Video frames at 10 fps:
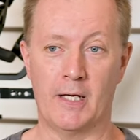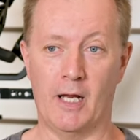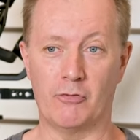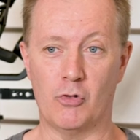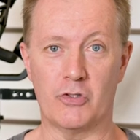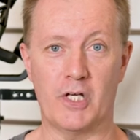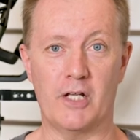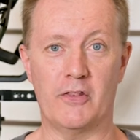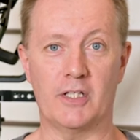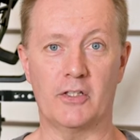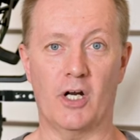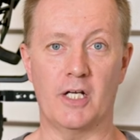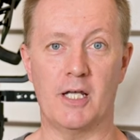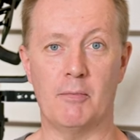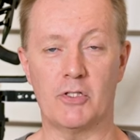Now, of course, anything that
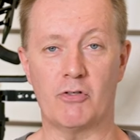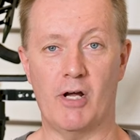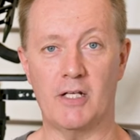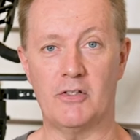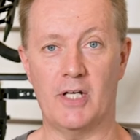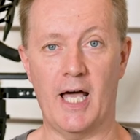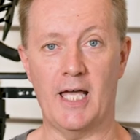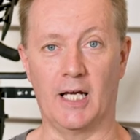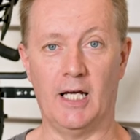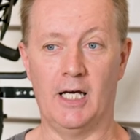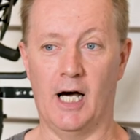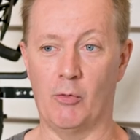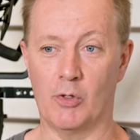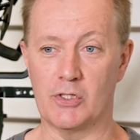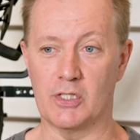I demonstrate today, and I
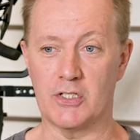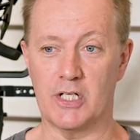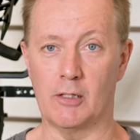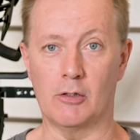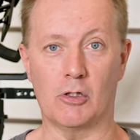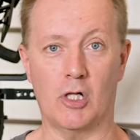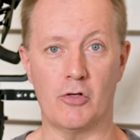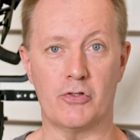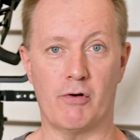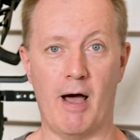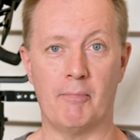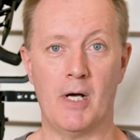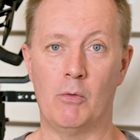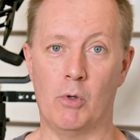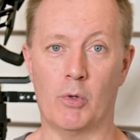want you to see a little closer up,
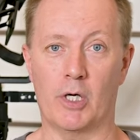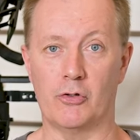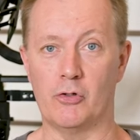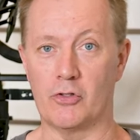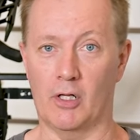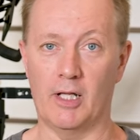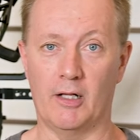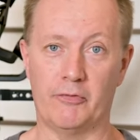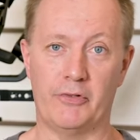or what I'll do is I'll, I'll